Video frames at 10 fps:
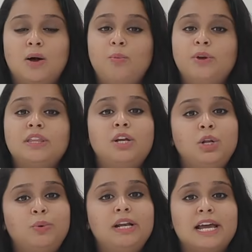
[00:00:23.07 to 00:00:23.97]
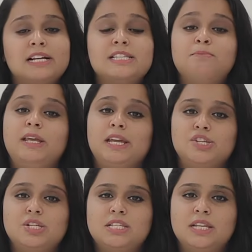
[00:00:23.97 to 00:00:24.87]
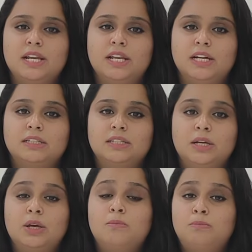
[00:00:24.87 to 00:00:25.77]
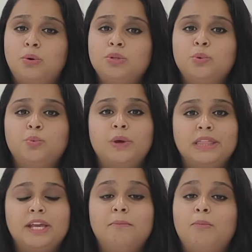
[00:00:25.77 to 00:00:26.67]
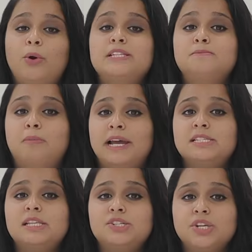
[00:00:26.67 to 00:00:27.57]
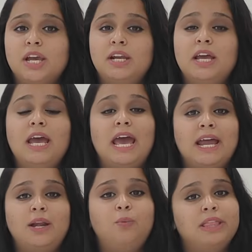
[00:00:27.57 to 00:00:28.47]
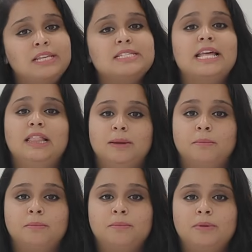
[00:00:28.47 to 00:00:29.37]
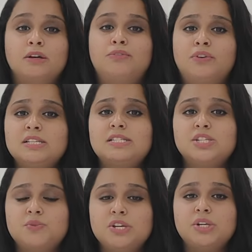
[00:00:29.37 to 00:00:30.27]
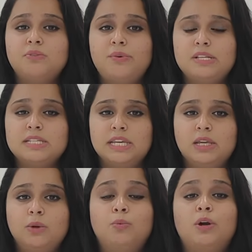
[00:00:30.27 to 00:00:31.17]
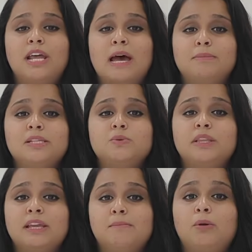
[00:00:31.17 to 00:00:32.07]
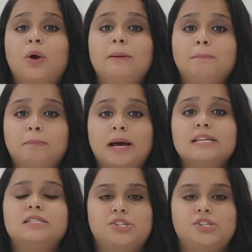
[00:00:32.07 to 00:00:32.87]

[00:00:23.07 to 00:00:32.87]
come with dual tax implications in India, both when the employees buys the share and when they sell them. First situation, we will see what happens when the employee buys the